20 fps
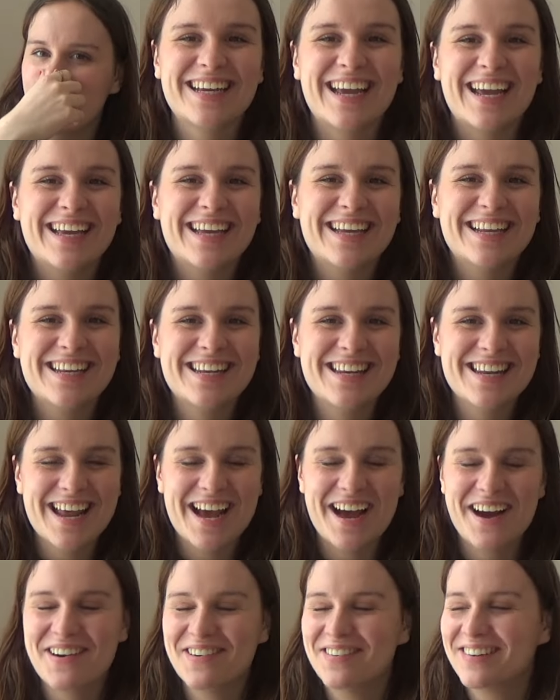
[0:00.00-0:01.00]
Okay,
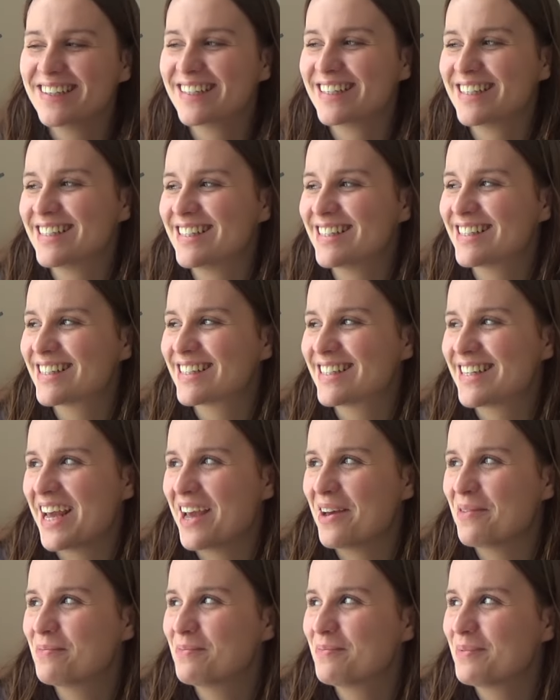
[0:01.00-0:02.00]
now this is a
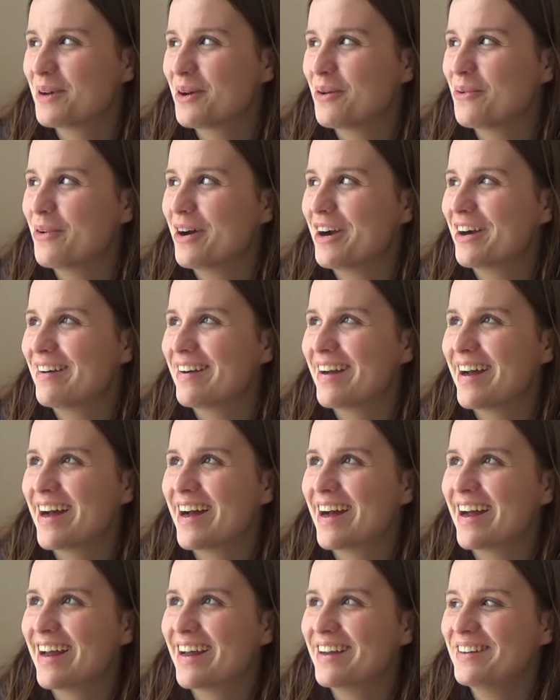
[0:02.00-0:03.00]
step where
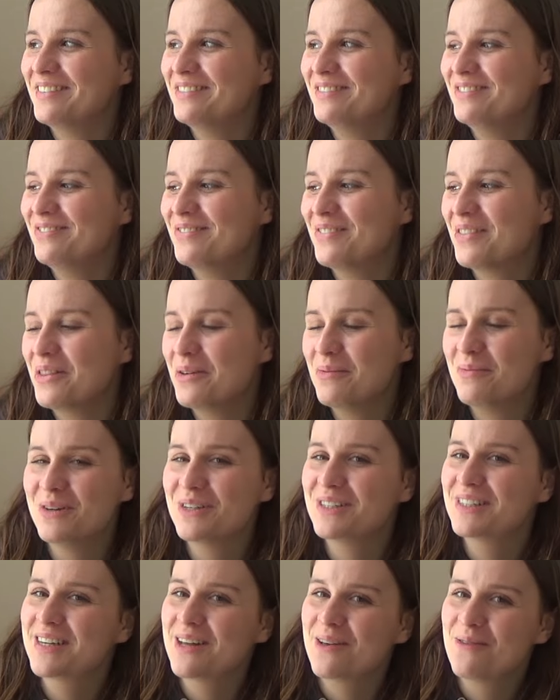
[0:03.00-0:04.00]
I am the
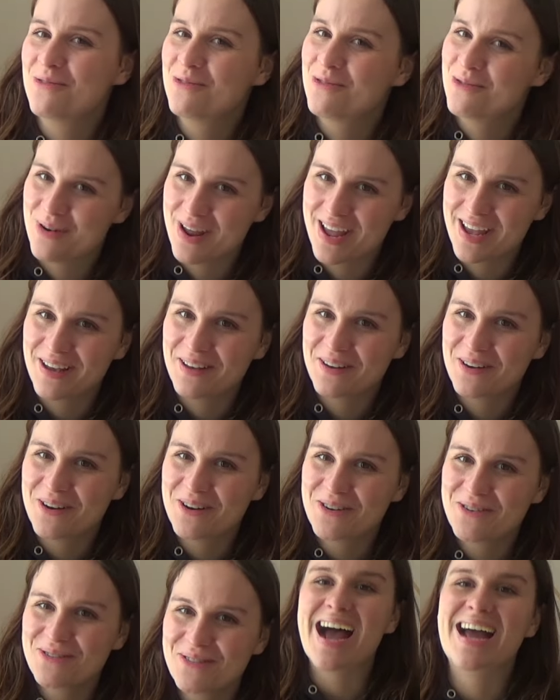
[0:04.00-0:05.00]
most afraid
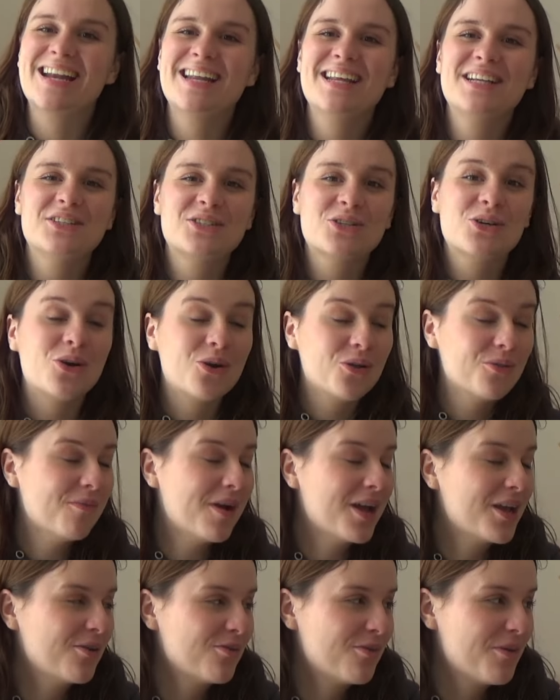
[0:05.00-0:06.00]
of. I need to call
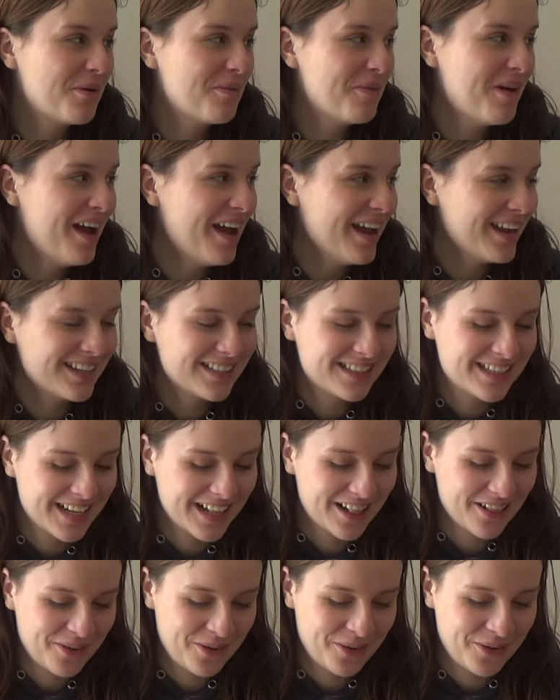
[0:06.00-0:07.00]
my grandma and
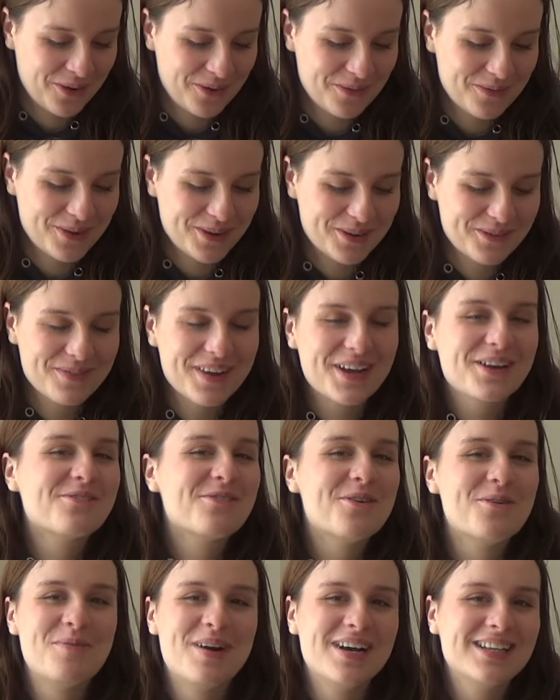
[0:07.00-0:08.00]
tell her, but my
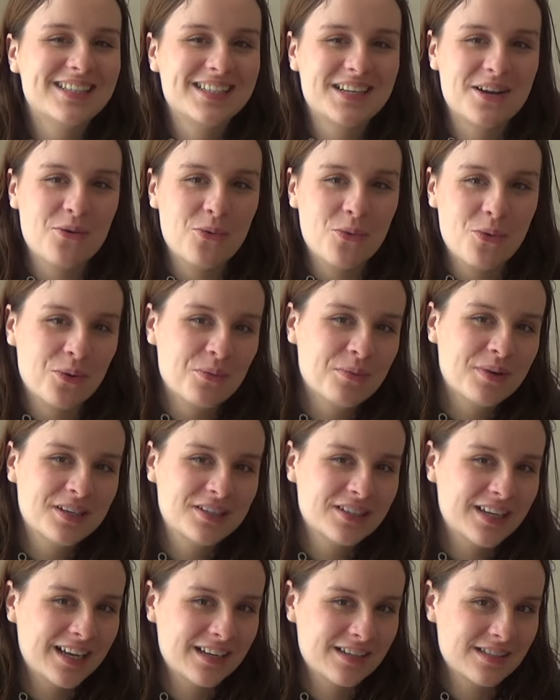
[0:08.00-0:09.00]
grandma didn't want me
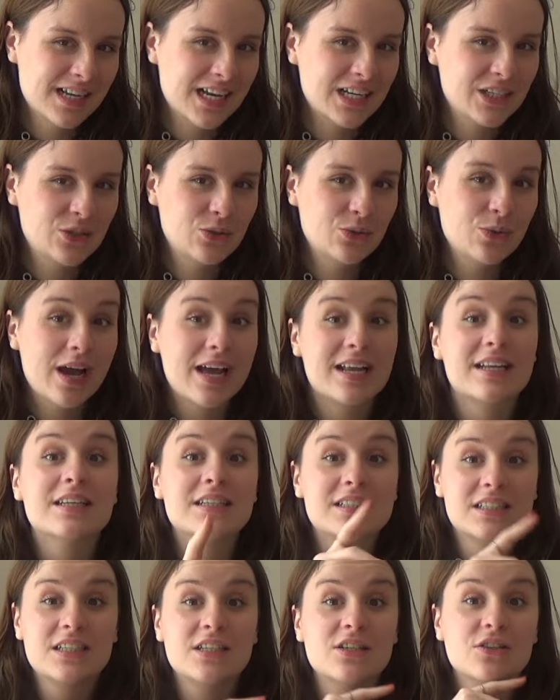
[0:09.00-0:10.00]
to get a tattoo and
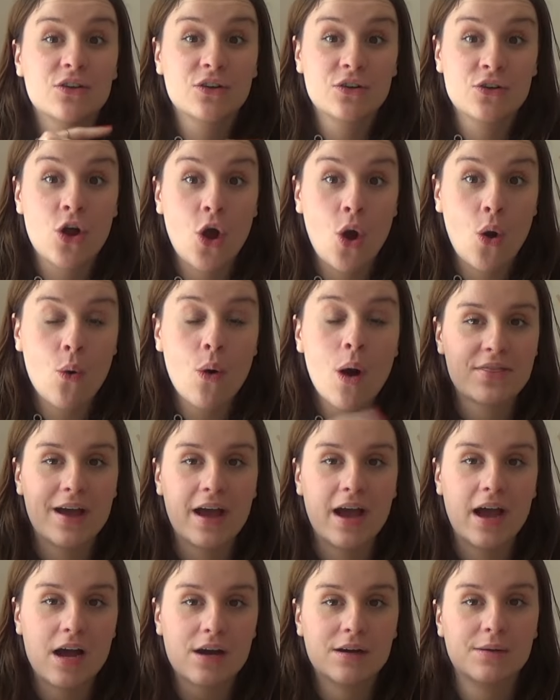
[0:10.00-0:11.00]
she didn't know
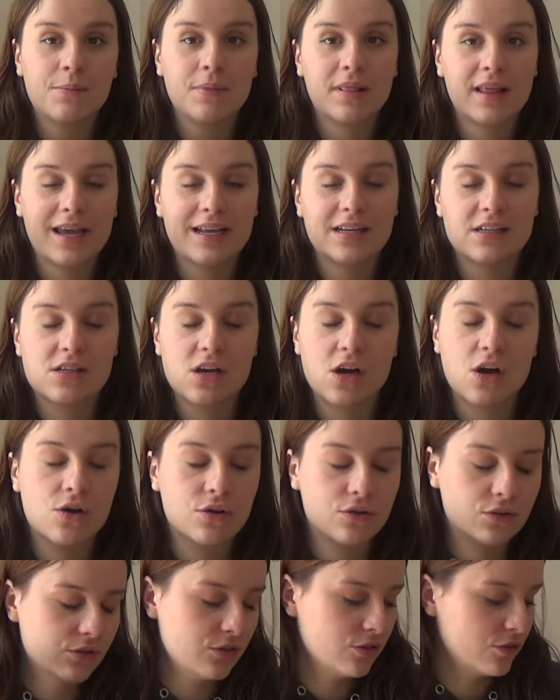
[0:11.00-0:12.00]
that I planned
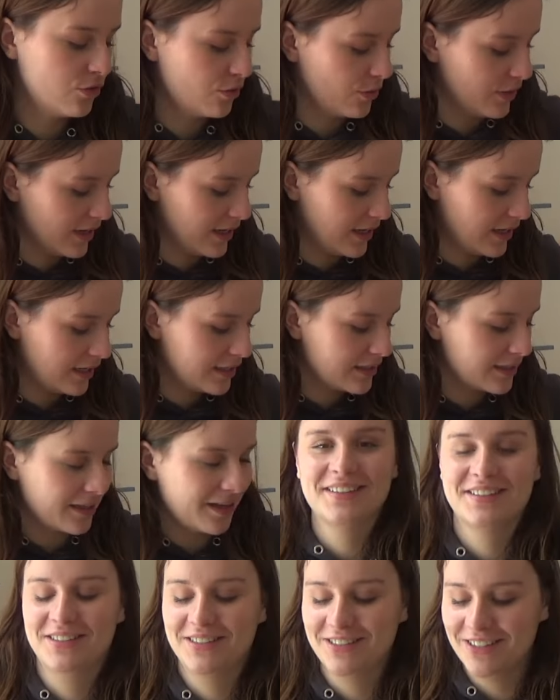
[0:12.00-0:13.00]
on doing this.
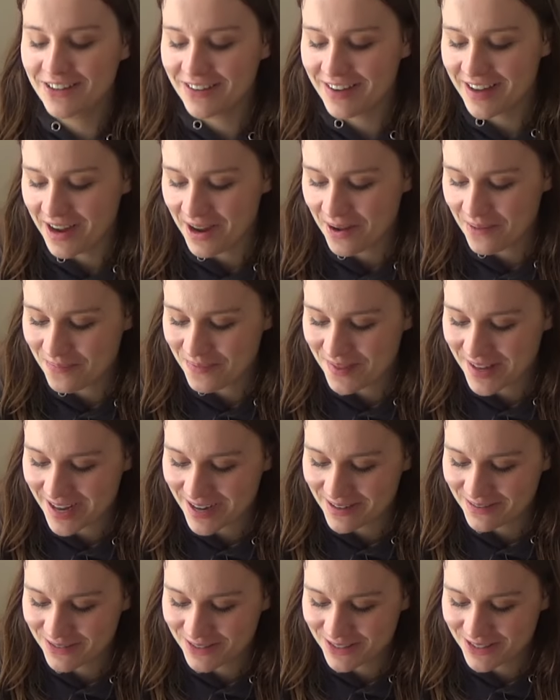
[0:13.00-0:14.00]
So yeah,
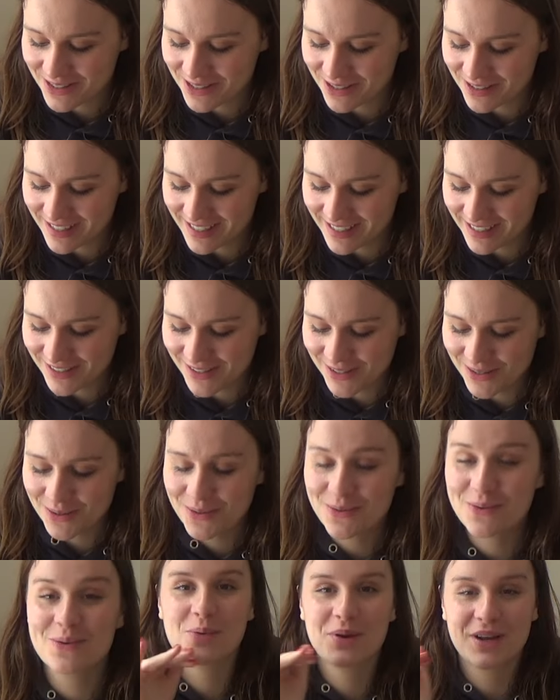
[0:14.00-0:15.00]
I'm just going
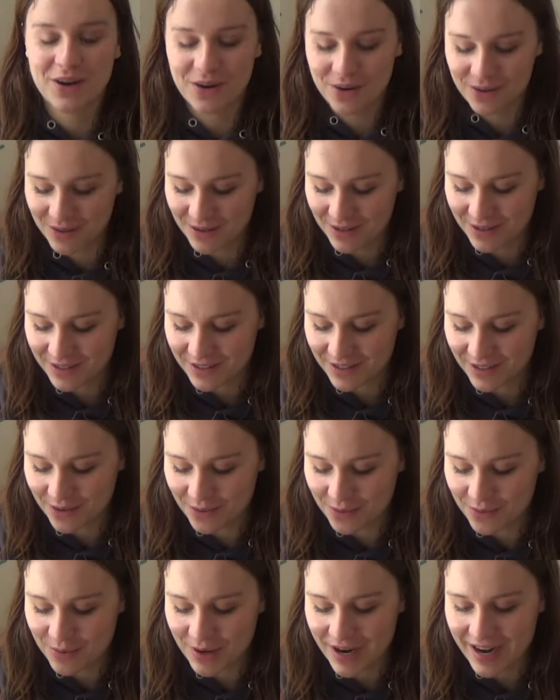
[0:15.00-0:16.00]
to record
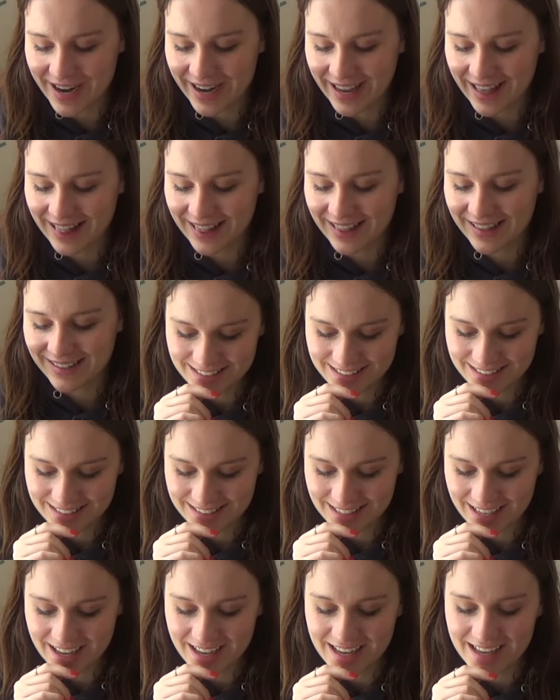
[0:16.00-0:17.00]
while
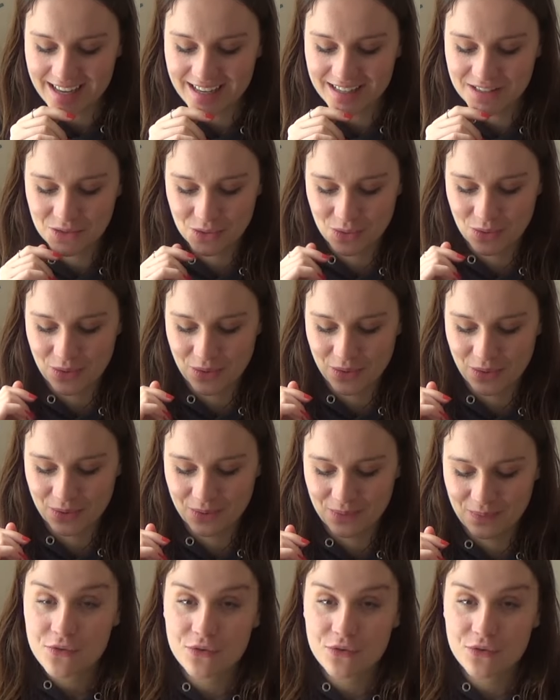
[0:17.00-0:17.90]
saying it to her.